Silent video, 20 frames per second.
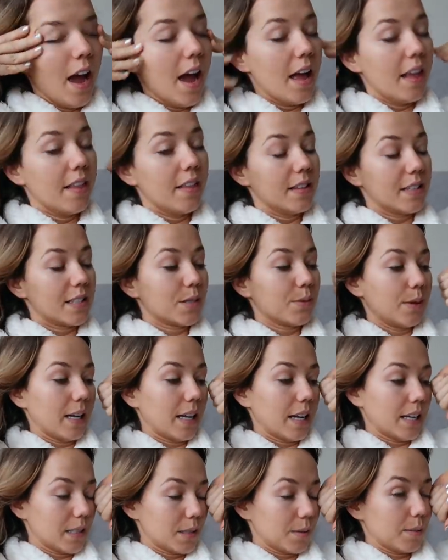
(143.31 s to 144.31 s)
and this
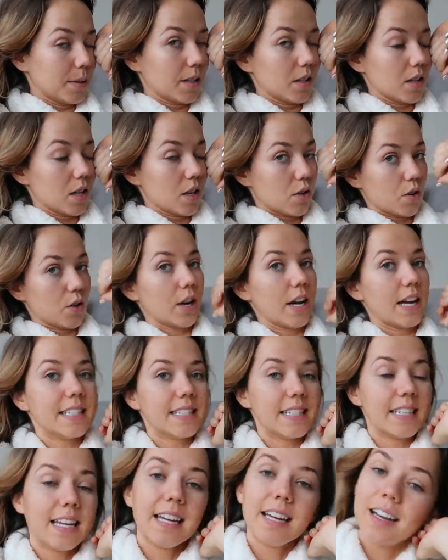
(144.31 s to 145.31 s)
week has been a little
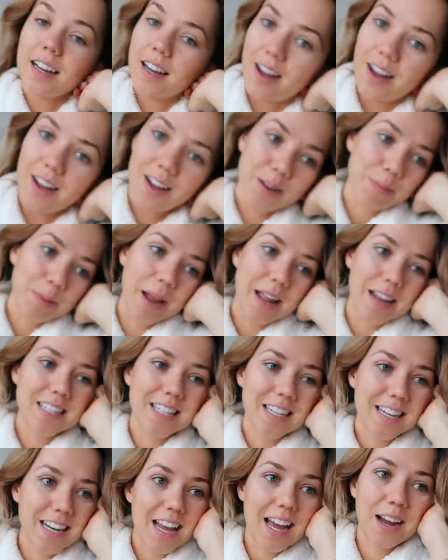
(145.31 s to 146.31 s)
crazy.
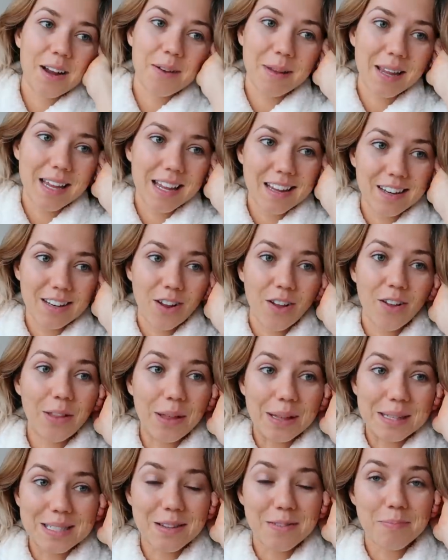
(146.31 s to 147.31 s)
Brandon and I are making
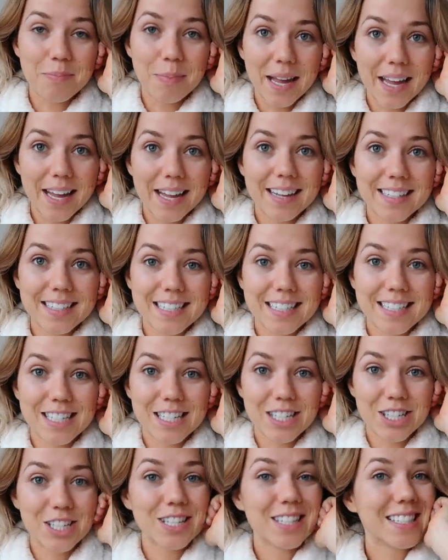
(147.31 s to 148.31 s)
lots of big
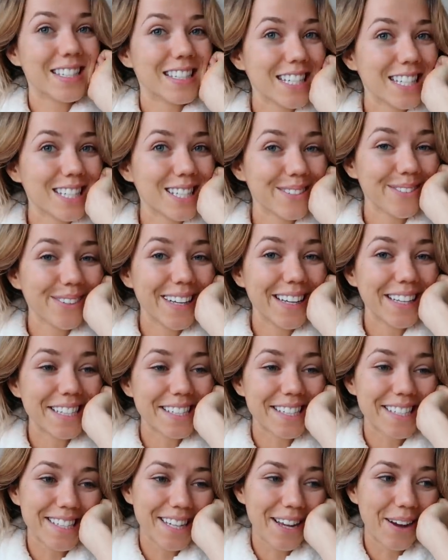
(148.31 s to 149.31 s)
decisions this week,
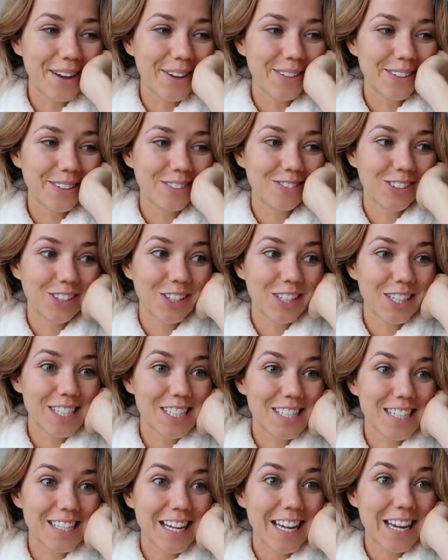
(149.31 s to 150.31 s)
so if you could
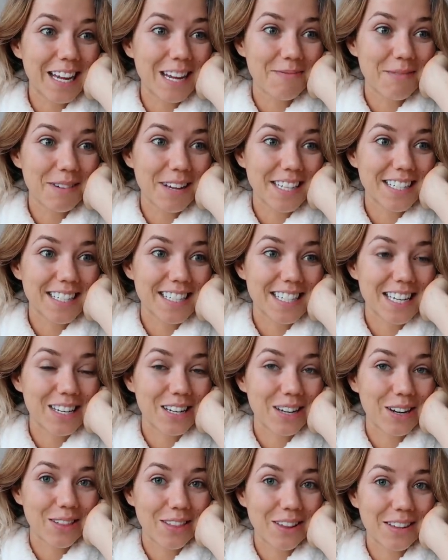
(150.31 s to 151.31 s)
just keep us in
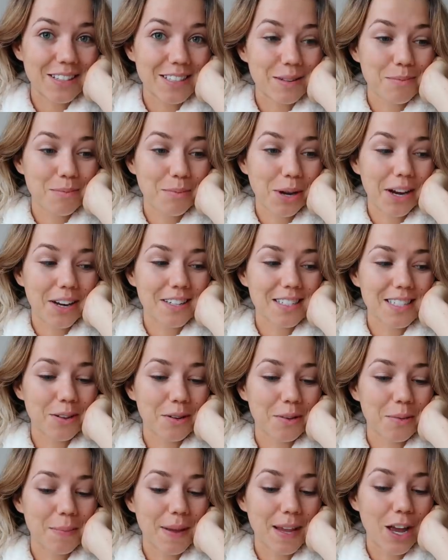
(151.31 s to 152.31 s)
your thoughts and prayers,
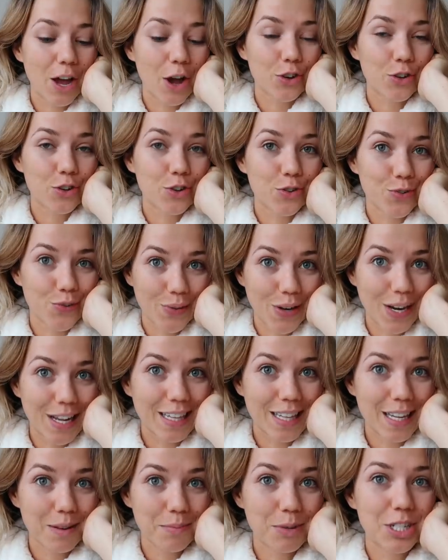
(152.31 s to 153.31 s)
that would be
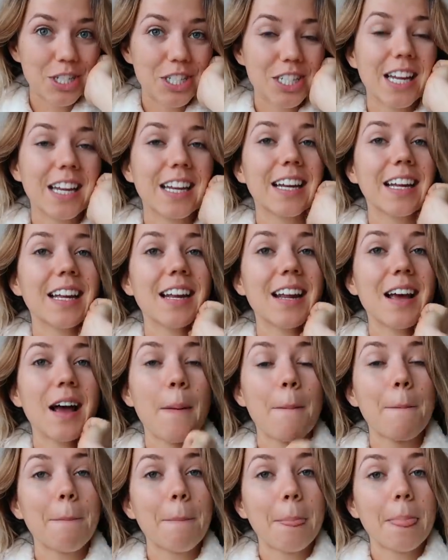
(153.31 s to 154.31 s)
greatly appreciated.
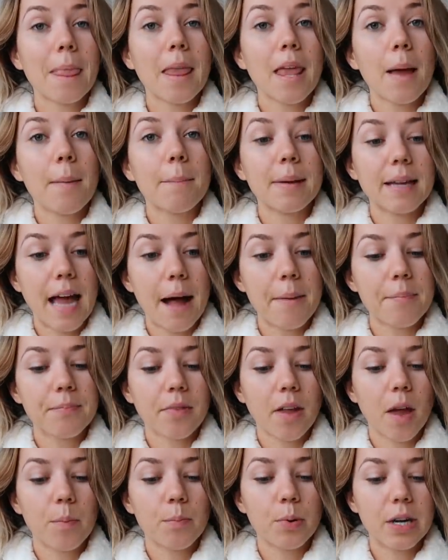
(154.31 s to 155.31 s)
But yeah,
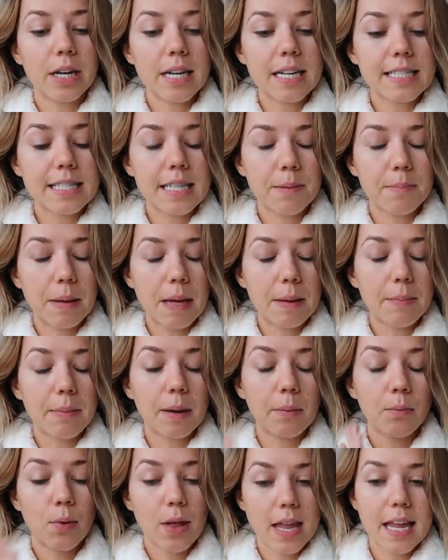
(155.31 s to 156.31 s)
I'm pretty sleepy,
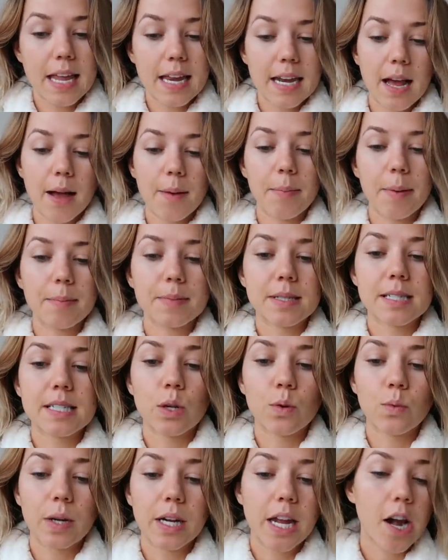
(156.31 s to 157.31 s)
but I'm waking up. I'm
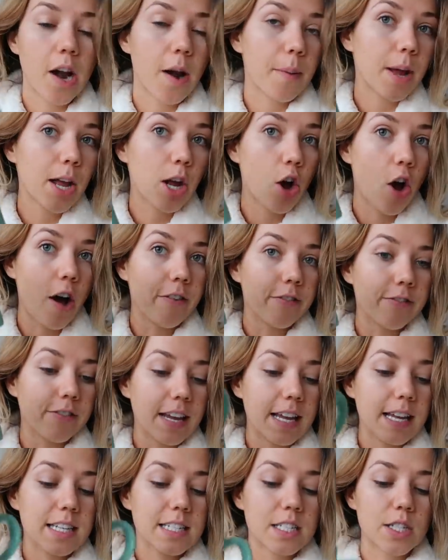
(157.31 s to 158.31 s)
still working on my
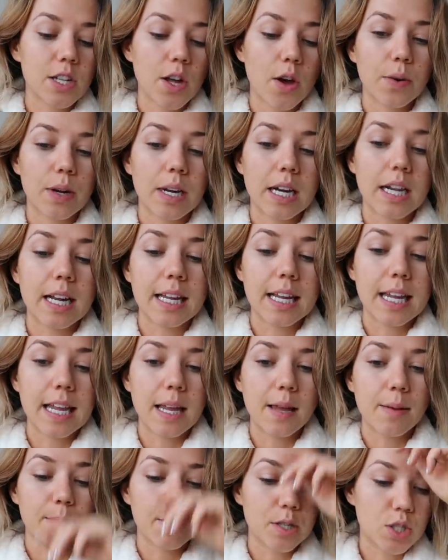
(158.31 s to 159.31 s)
coffee, so we're gonna
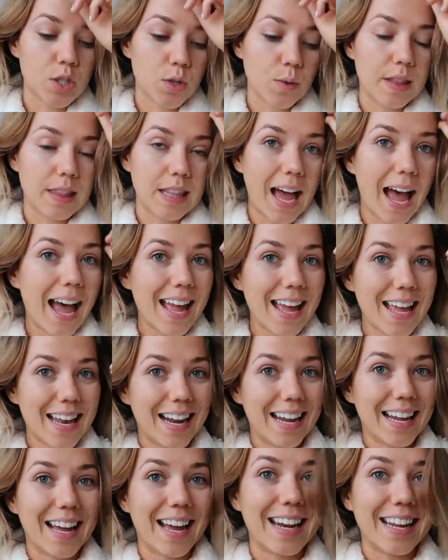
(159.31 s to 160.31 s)
keep doing that.
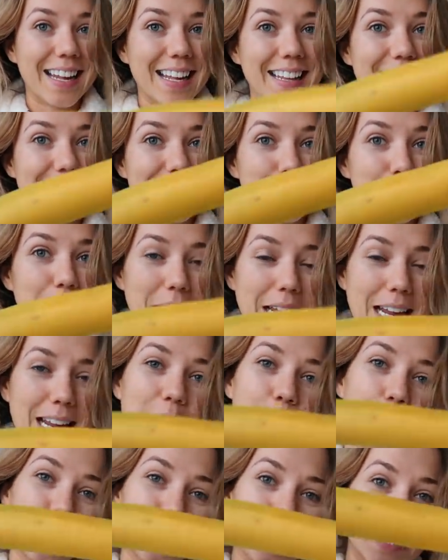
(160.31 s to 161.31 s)
And I gotta eat this
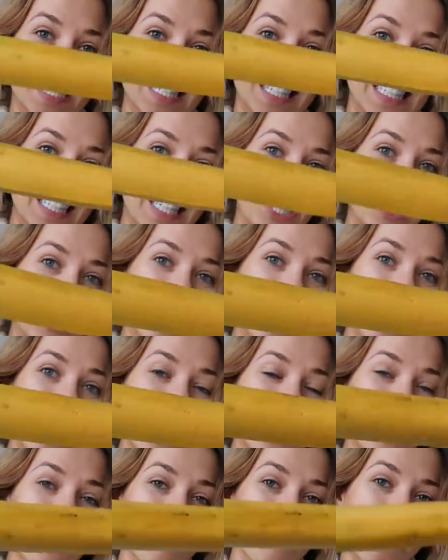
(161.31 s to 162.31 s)
banana, which is
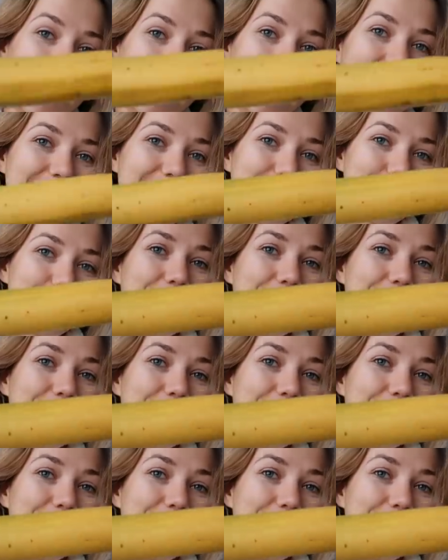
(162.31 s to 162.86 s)
literally the biggest